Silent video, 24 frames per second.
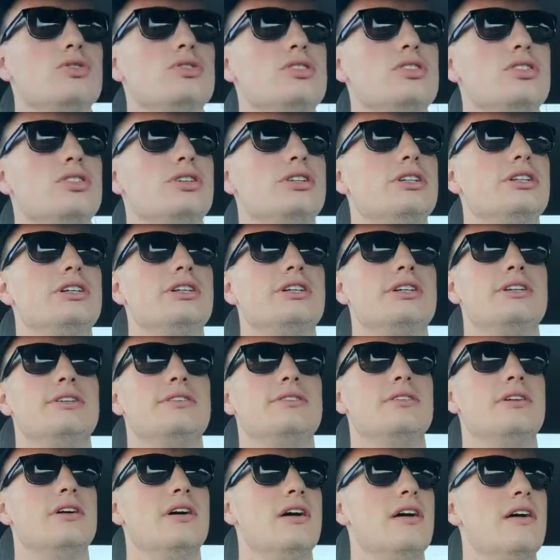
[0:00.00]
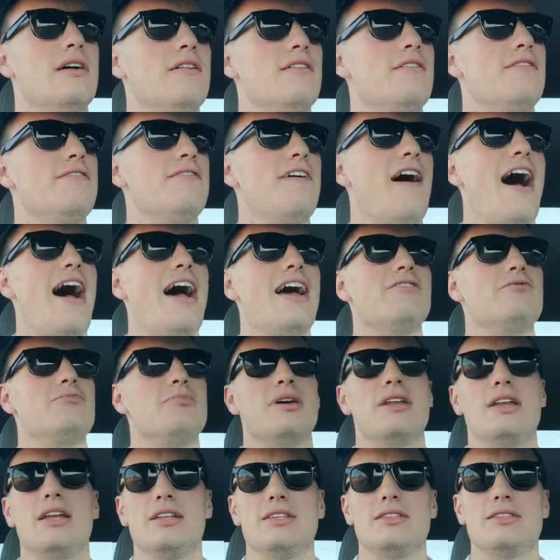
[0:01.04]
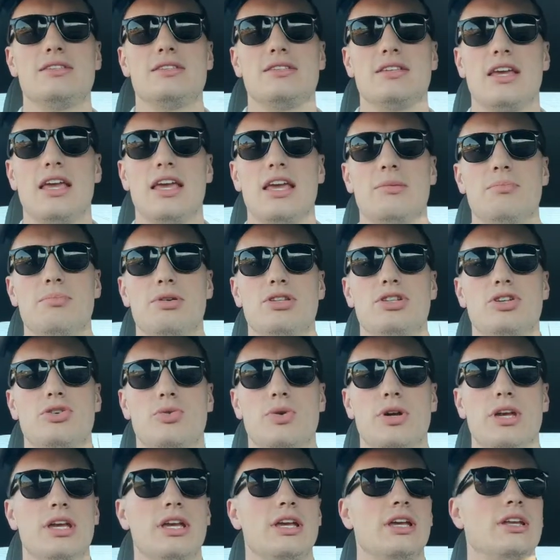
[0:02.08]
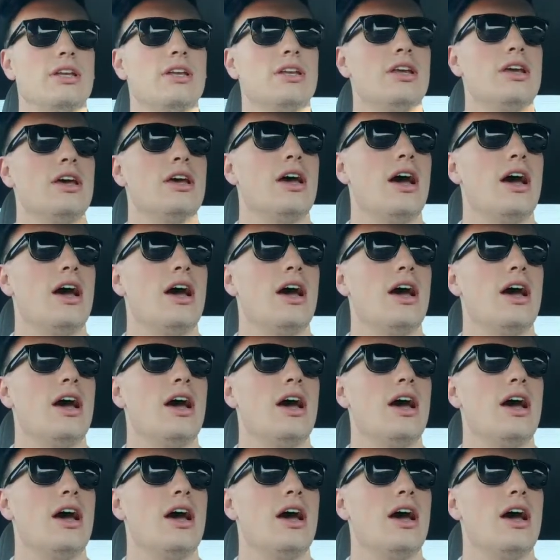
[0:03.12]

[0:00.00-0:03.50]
to 5 minutes in between